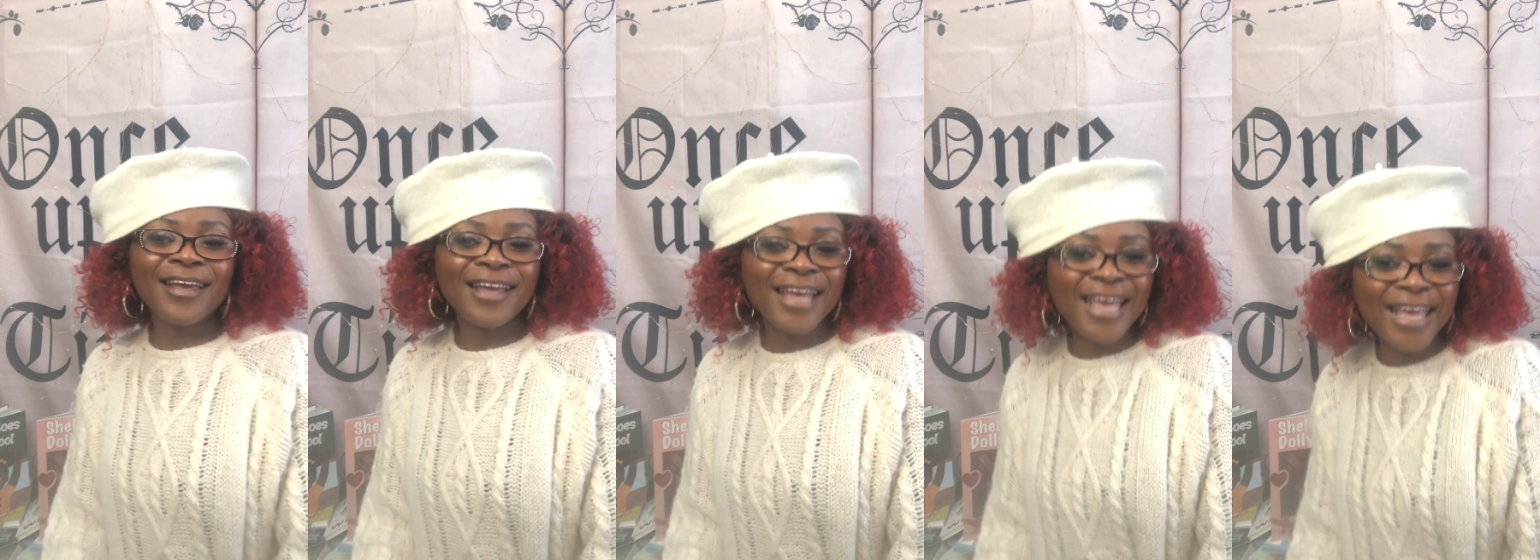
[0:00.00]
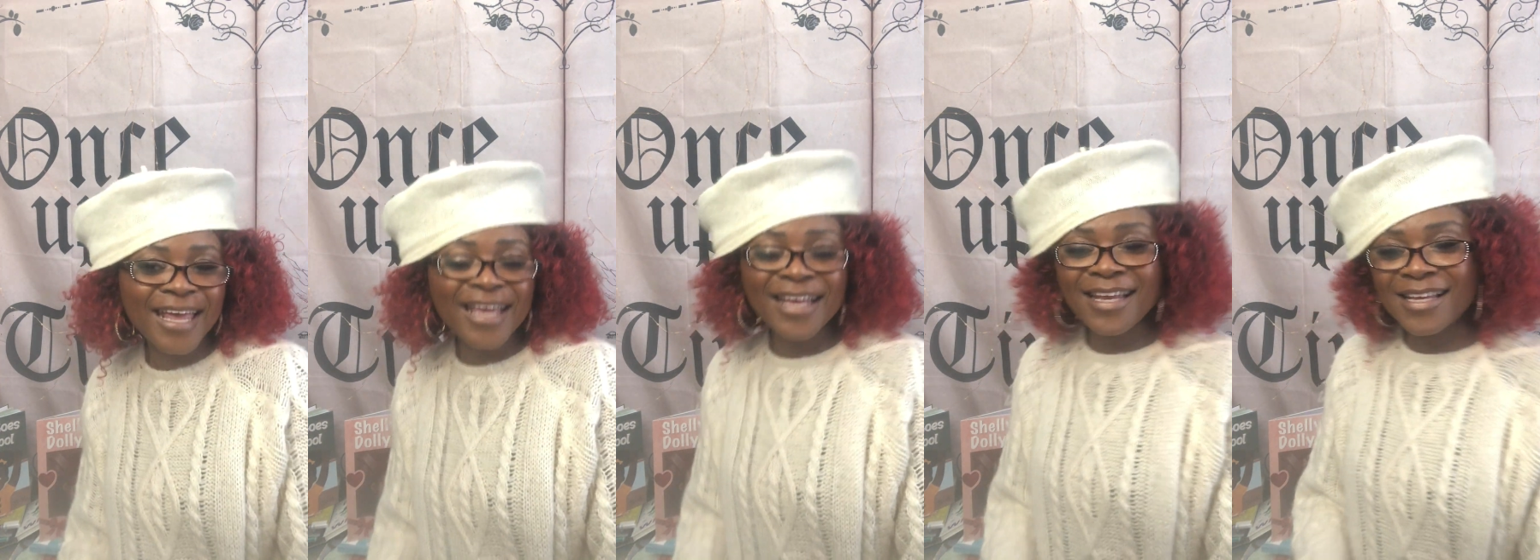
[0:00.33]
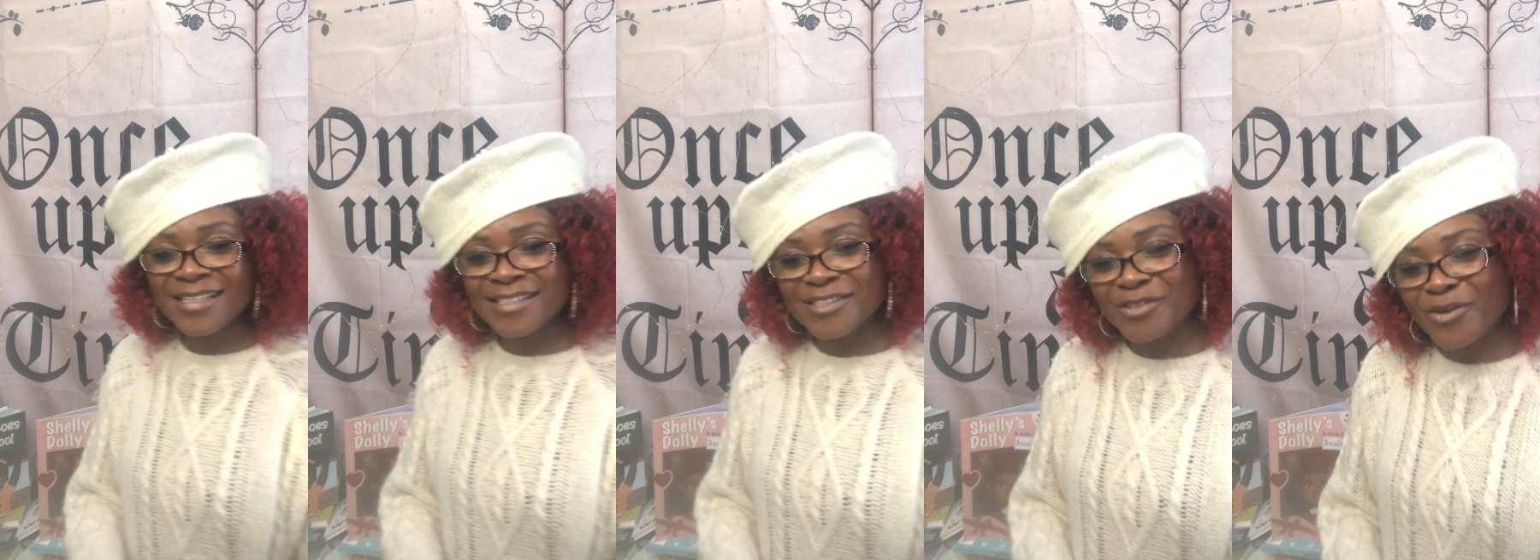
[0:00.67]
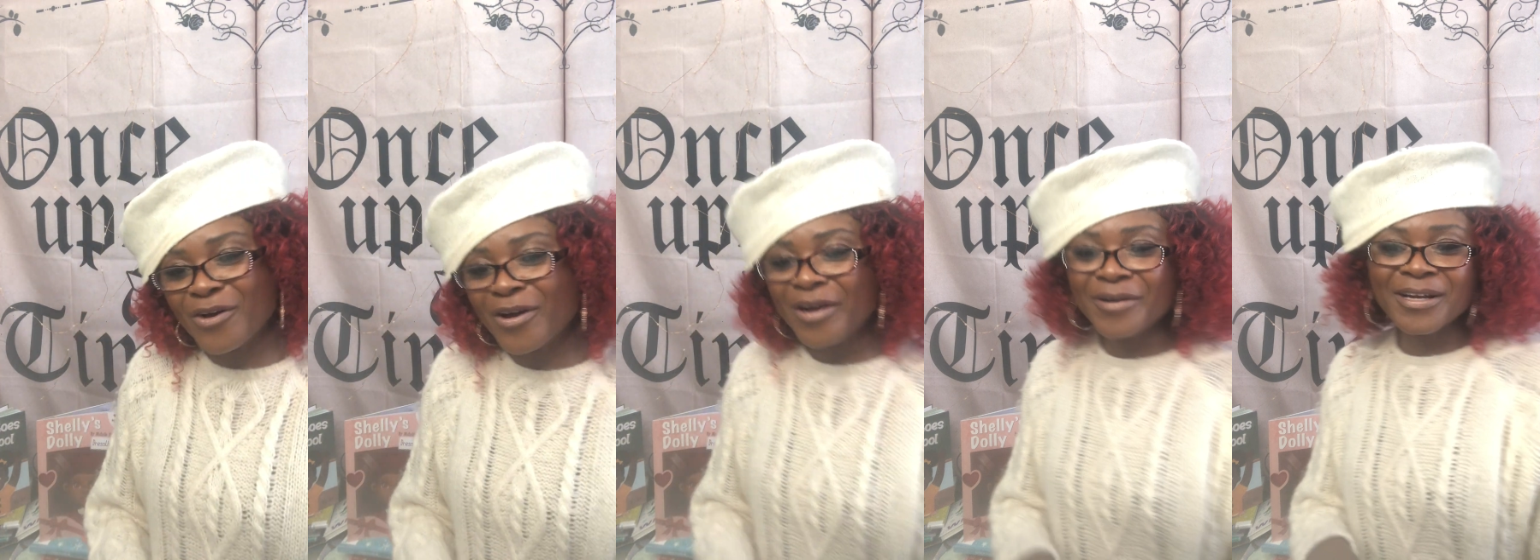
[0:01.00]
It is
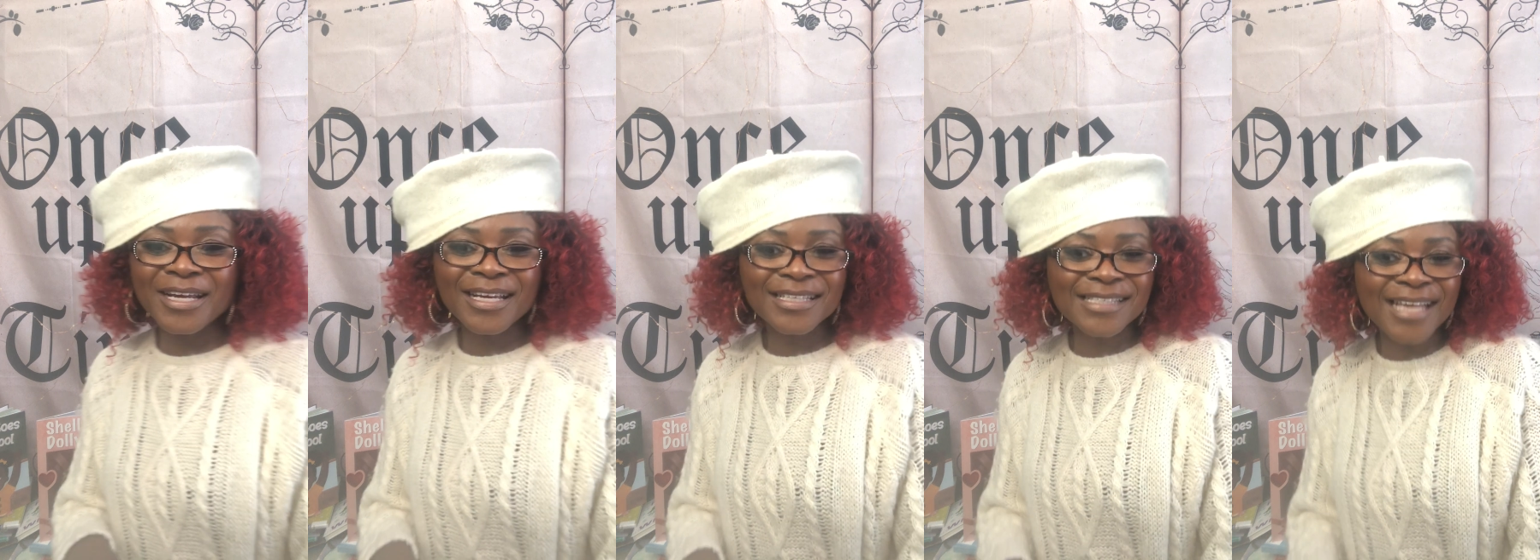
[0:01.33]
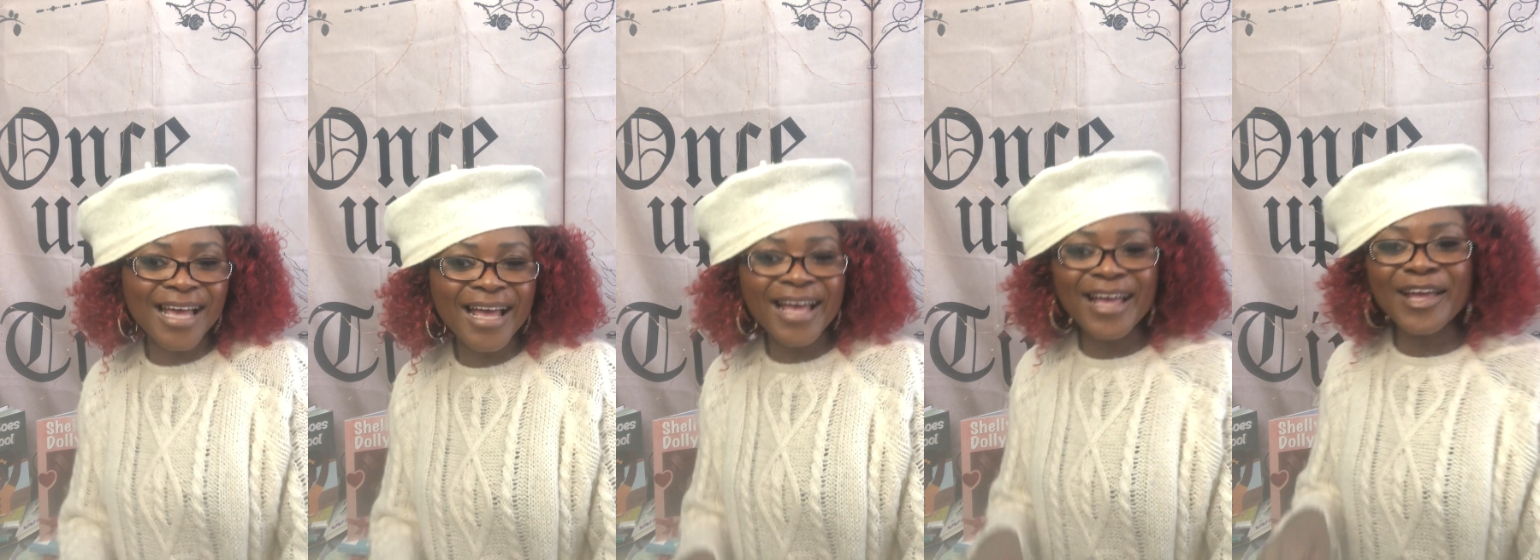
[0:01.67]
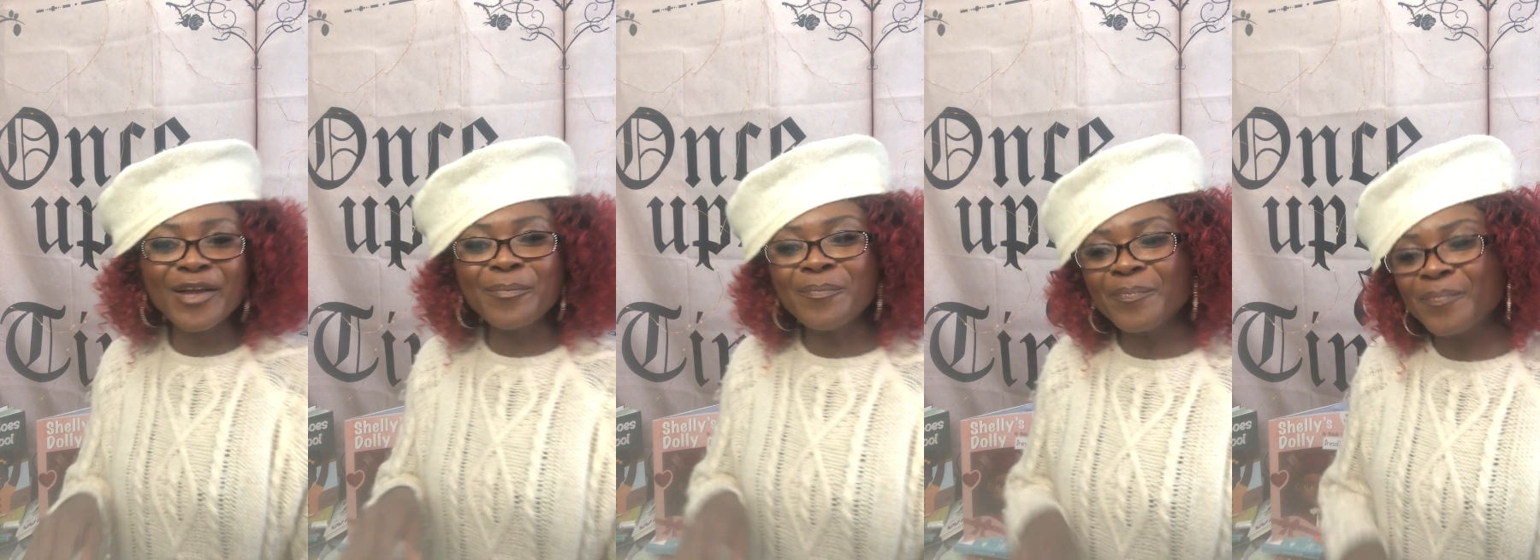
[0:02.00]
story time.